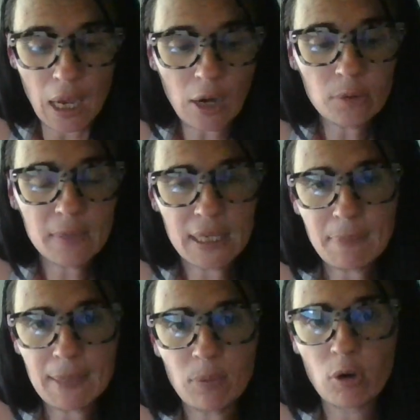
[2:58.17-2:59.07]
I heard many
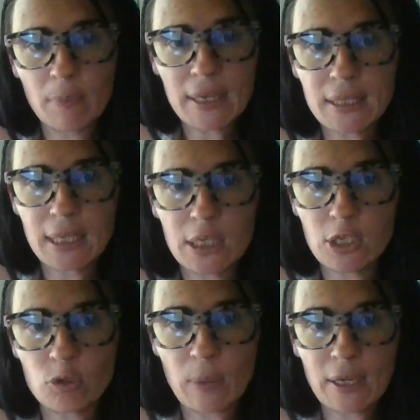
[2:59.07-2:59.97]
people are about to get a
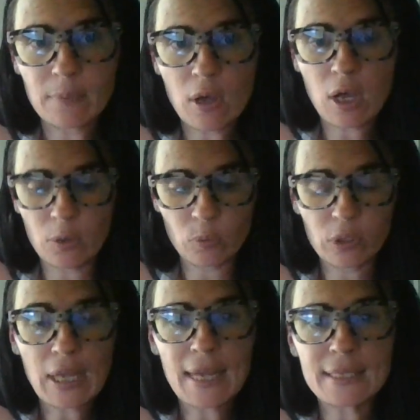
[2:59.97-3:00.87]
huge wake up call and
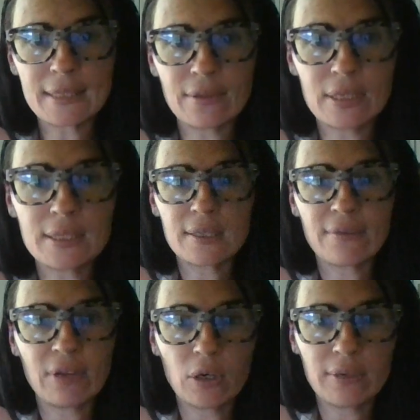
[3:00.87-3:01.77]
realize that is
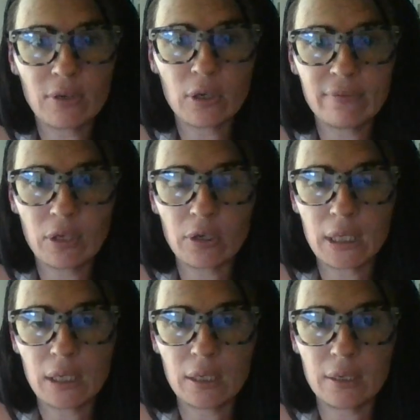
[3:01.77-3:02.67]
a very, very,
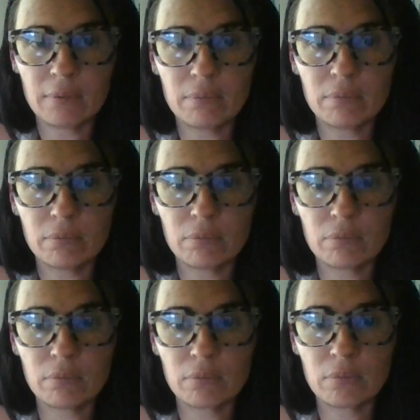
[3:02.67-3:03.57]
very um,
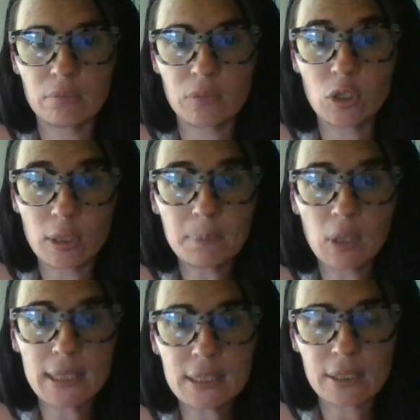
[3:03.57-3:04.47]
good
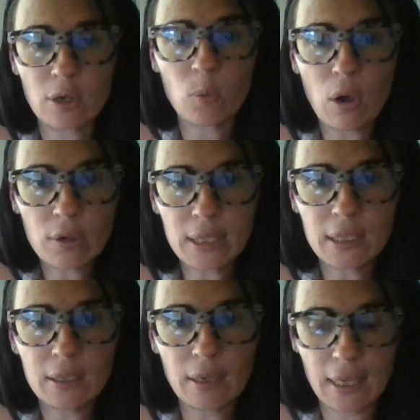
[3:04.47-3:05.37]
place to go
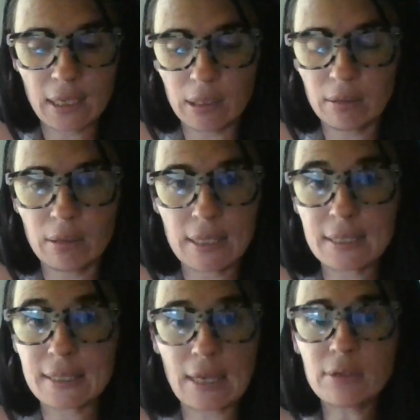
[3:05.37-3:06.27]
walking. And
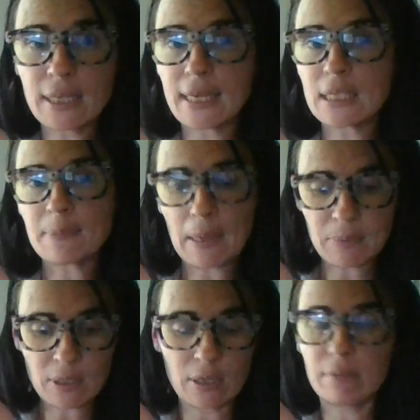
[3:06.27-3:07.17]
it sounds like it's
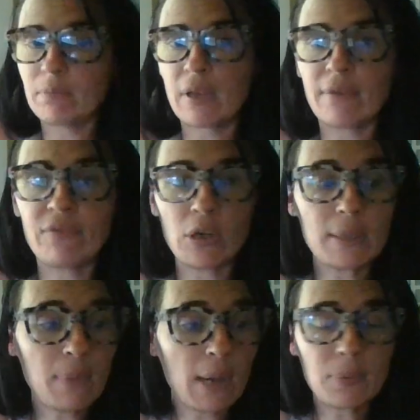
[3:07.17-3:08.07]
about to become a
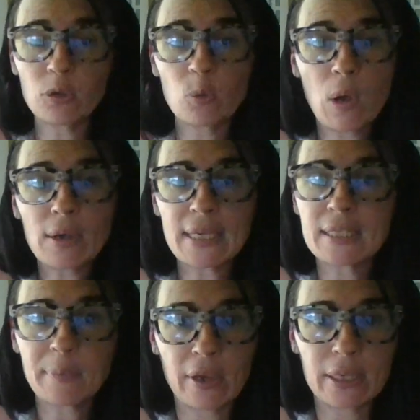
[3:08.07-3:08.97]
very popular walking
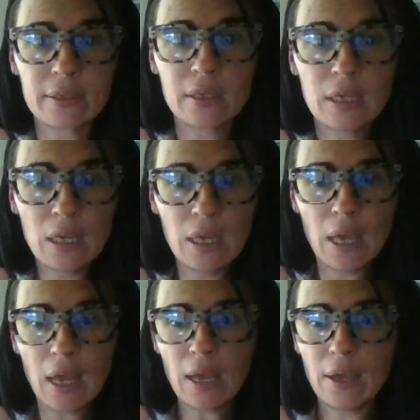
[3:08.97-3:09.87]
spot.
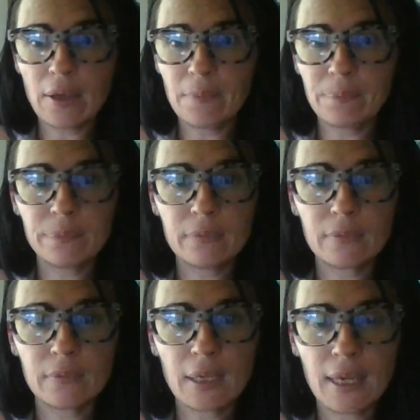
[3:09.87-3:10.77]
Um,
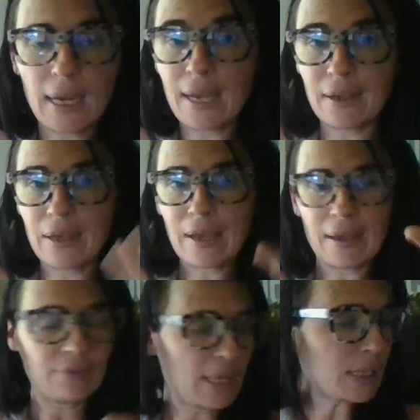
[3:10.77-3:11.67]
and I,
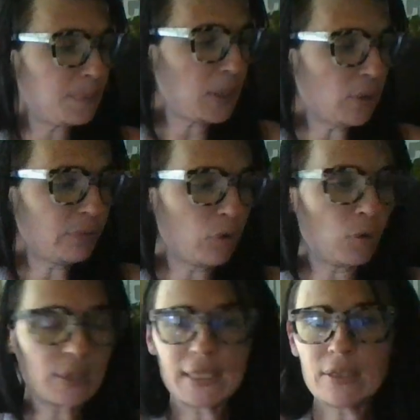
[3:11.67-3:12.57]
that's
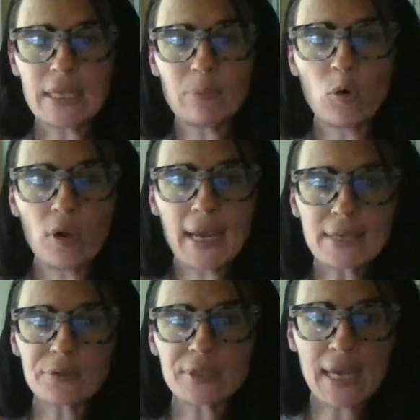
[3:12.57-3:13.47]
beautiful. It sounds like more
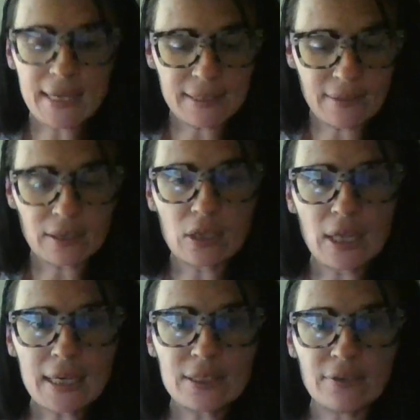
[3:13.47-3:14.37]
exercise in the
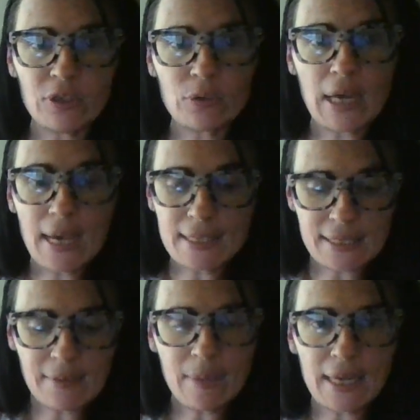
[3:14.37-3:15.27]
collective, you guys.
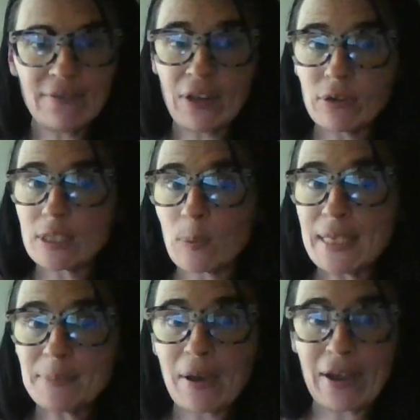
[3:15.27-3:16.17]
Somebody found a
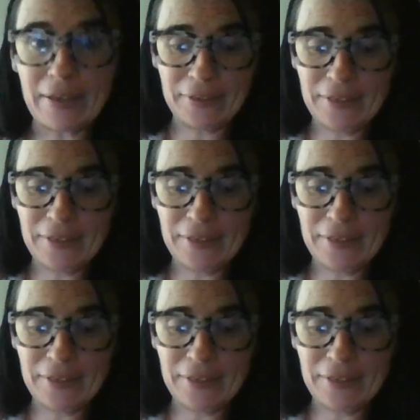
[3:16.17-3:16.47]
sweet spot,